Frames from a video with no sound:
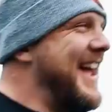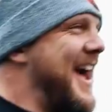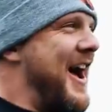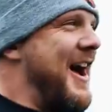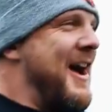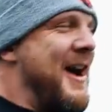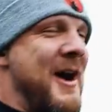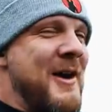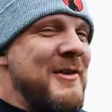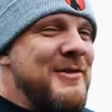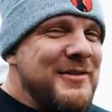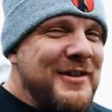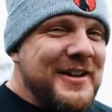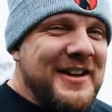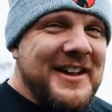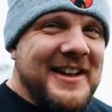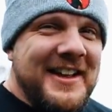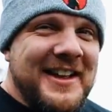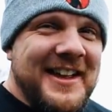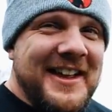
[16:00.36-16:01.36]
Are you surprised that
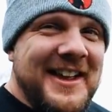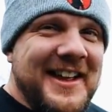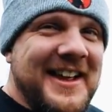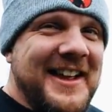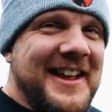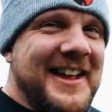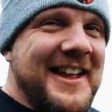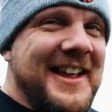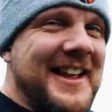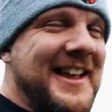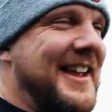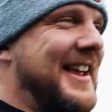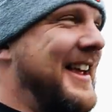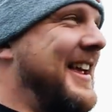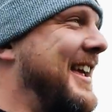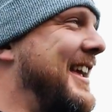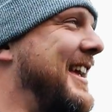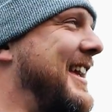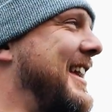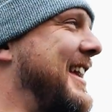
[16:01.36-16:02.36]
Tom's pretty good at Highland
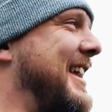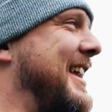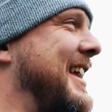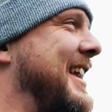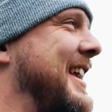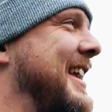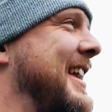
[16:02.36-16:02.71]
games?